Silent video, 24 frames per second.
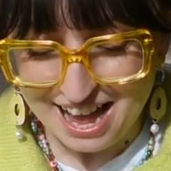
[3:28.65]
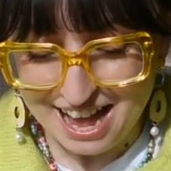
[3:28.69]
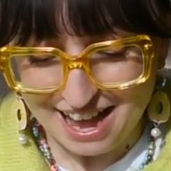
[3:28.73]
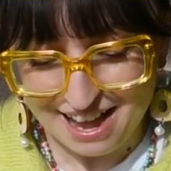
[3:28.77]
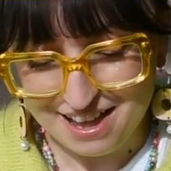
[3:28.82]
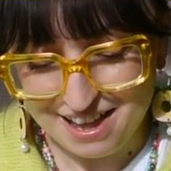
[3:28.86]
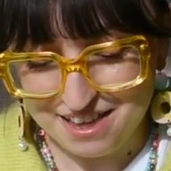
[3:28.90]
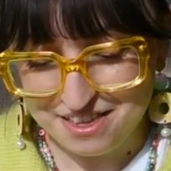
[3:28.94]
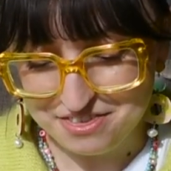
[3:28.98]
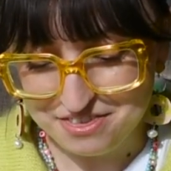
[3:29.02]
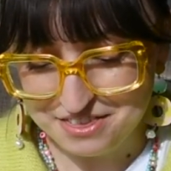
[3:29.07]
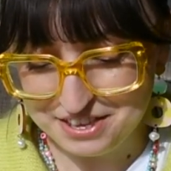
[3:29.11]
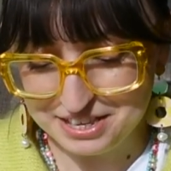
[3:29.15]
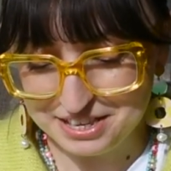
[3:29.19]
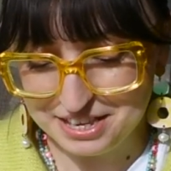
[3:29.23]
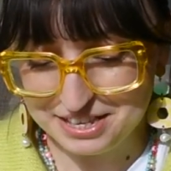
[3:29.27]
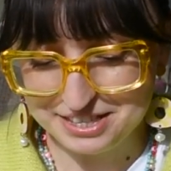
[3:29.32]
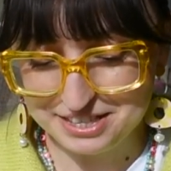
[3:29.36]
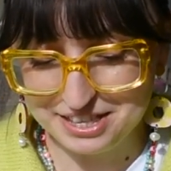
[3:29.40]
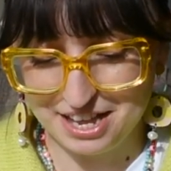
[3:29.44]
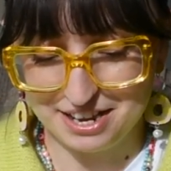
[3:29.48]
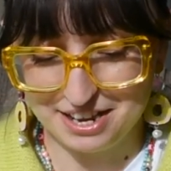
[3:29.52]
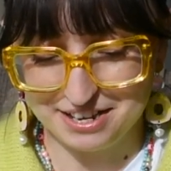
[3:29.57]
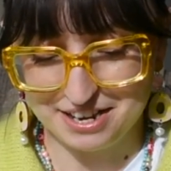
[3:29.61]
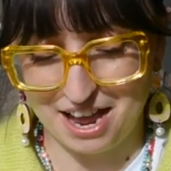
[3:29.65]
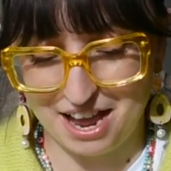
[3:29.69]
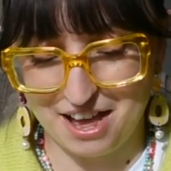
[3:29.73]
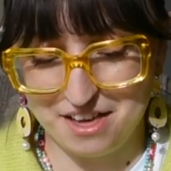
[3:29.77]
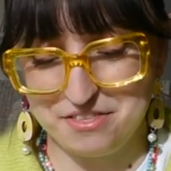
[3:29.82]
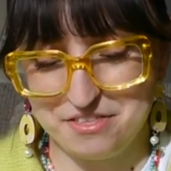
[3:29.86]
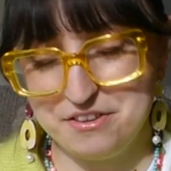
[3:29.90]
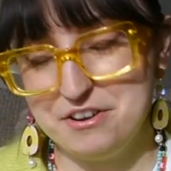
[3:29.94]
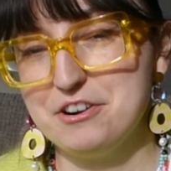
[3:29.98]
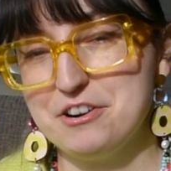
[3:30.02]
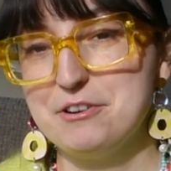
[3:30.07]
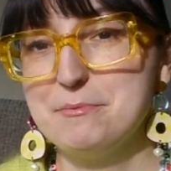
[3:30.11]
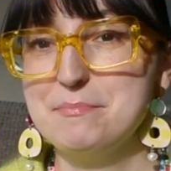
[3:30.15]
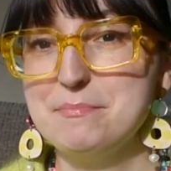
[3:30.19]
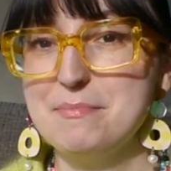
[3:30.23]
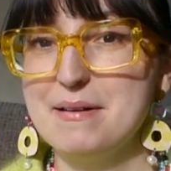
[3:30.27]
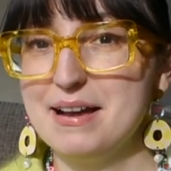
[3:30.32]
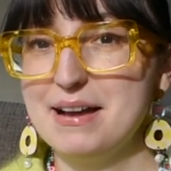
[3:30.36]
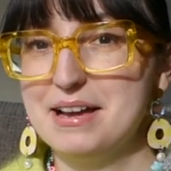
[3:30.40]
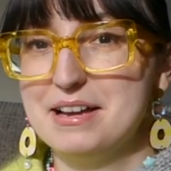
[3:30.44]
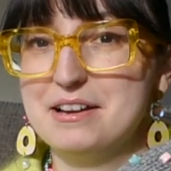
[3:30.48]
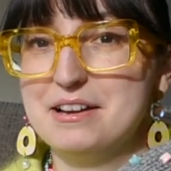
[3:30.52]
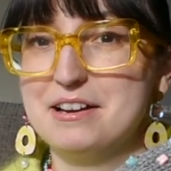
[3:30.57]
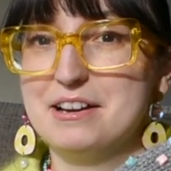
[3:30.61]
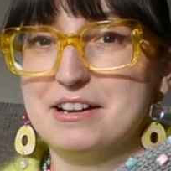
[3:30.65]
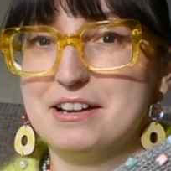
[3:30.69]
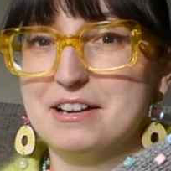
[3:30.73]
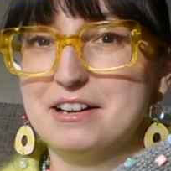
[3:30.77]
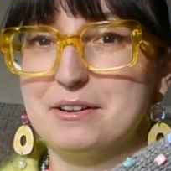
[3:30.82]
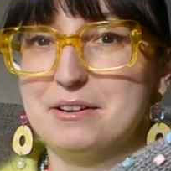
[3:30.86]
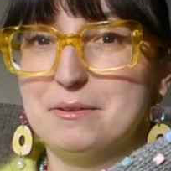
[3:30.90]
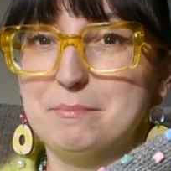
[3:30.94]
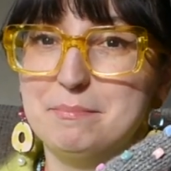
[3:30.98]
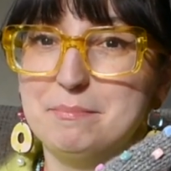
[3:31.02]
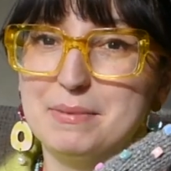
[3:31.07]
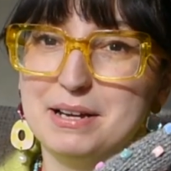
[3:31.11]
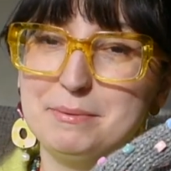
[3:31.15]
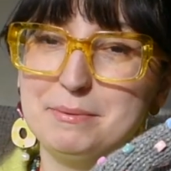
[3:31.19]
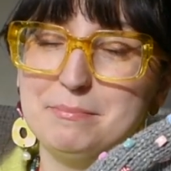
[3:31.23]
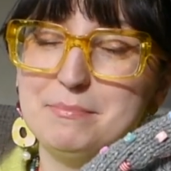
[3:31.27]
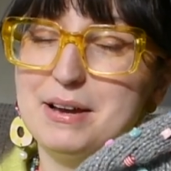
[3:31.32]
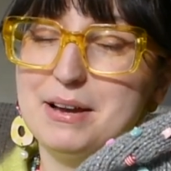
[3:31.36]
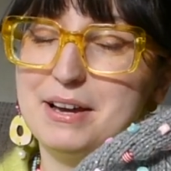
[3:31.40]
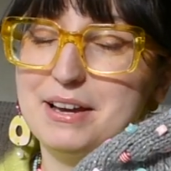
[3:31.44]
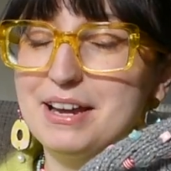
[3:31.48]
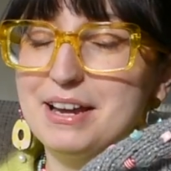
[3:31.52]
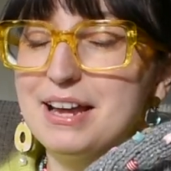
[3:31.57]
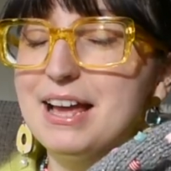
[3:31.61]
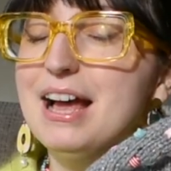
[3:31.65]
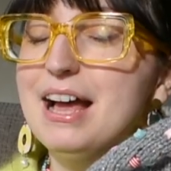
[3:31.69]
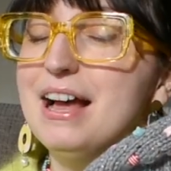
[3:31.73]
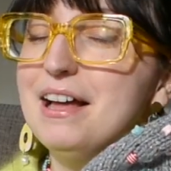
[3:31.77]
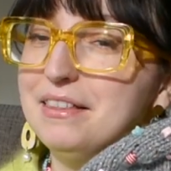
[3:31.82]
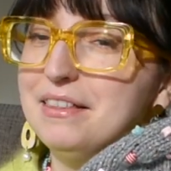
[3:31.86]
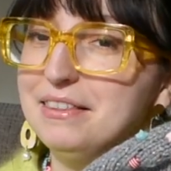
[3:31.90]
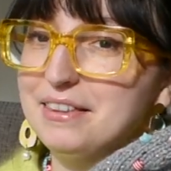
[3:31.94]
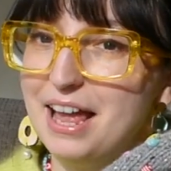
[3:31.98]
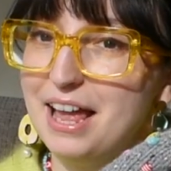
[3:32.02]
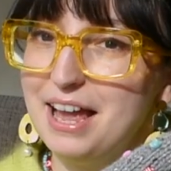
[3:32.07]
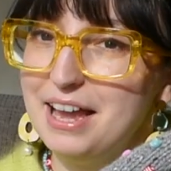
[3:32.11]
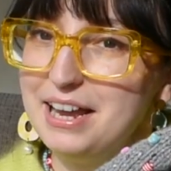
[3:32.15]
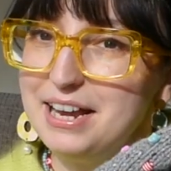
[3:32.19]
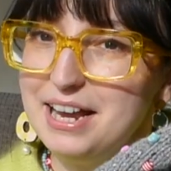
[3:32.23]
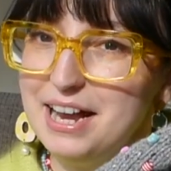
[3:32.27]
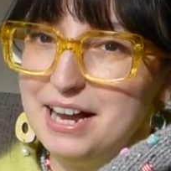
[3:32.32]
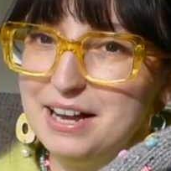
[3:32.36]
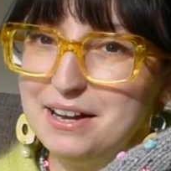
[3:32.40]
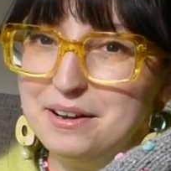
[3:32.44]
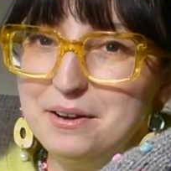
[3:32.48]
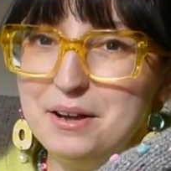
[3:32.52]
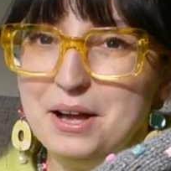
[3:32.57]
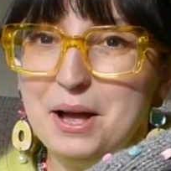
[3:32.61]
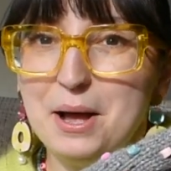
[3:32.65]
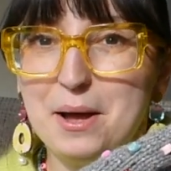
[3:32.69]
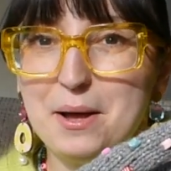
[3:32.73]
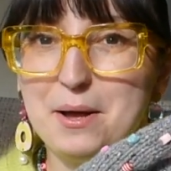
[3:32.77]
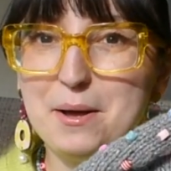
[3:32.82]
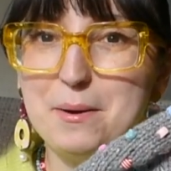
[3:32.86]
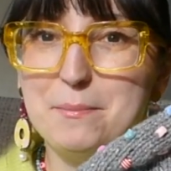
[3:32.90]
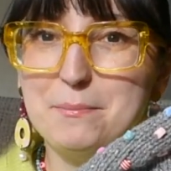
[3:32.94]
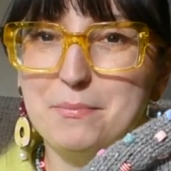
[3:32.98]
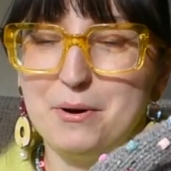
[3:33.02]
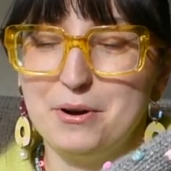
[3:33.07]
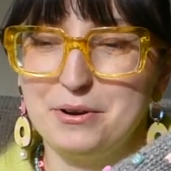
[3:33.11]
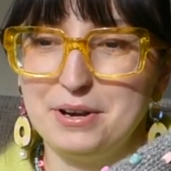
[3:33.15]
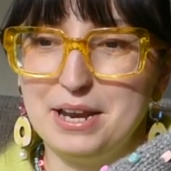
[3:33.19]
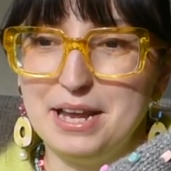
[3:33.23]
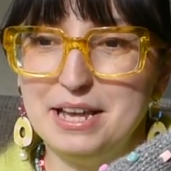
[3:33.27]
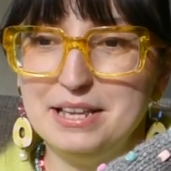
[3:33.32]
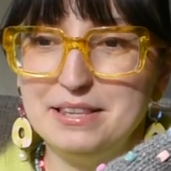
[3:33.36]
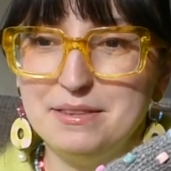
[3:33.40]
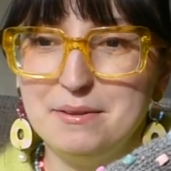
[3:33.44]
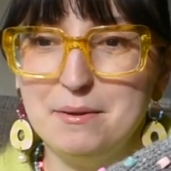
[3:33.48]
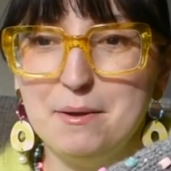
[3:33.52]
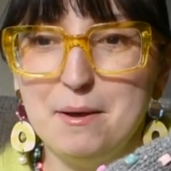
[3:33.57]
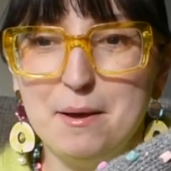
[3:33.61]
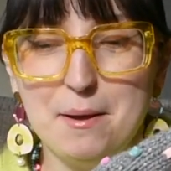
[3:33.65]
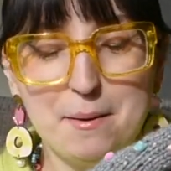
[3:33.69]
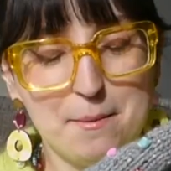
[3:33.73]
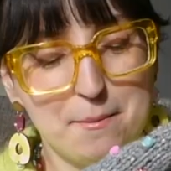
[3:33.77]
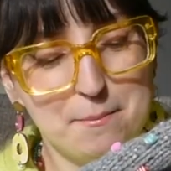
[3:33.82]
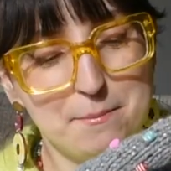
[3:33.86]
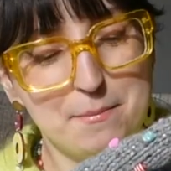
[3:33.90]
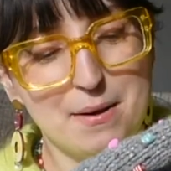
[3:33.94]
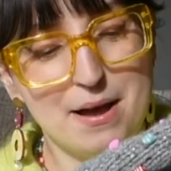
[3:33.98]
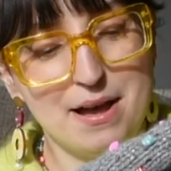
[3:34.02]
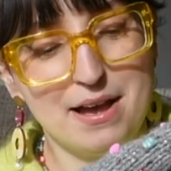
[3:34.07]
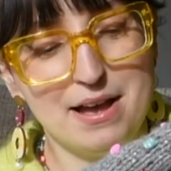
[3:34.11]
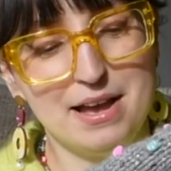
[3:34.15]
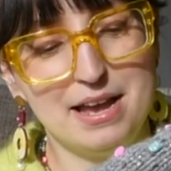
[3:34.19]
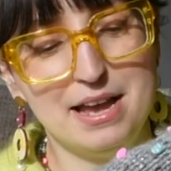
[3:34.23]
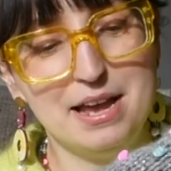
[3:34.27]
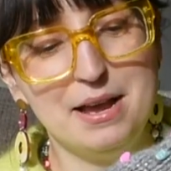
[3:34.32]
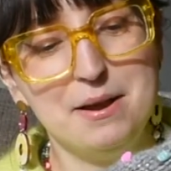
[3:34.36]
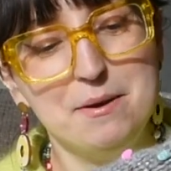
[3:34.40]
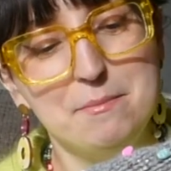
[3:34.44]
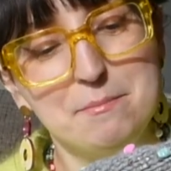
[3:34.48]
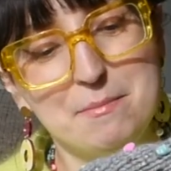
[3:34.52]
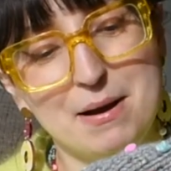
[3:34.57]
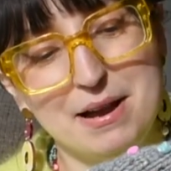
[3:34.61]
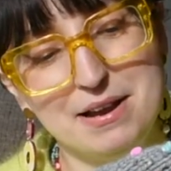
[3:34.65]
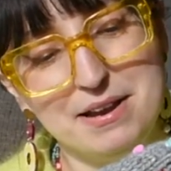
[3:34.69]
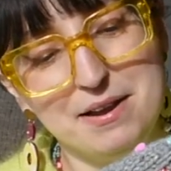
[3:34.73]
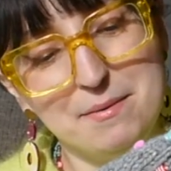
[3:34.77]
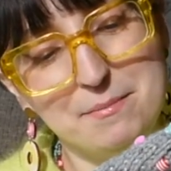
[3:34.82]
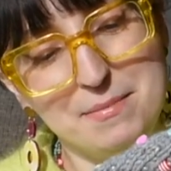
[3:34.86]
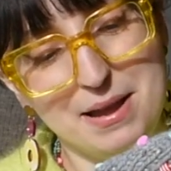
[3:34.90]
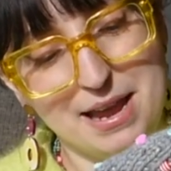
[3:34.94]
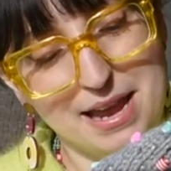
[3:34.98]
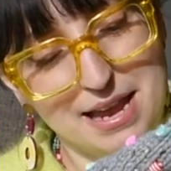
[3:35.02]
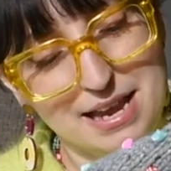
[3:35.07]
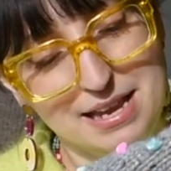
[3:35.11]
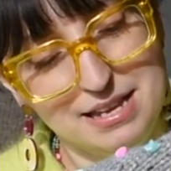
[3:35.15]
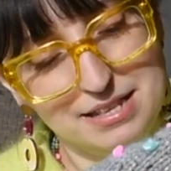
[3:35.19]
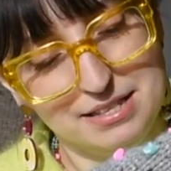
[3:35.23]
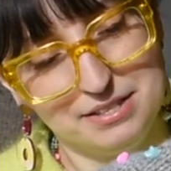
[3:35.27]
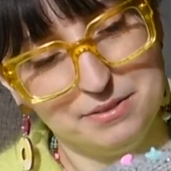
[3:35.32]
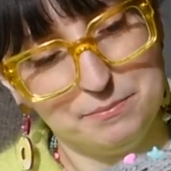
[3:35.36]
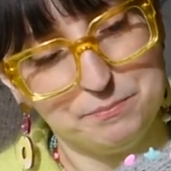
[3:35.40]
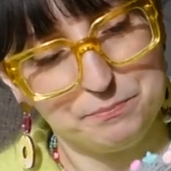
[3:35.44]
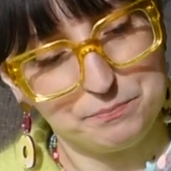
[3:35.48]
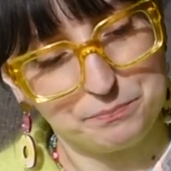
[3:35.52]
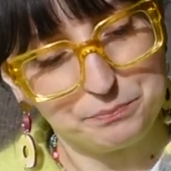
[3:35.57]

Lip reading: And this is none other but my Taika bonnet by Maija makes,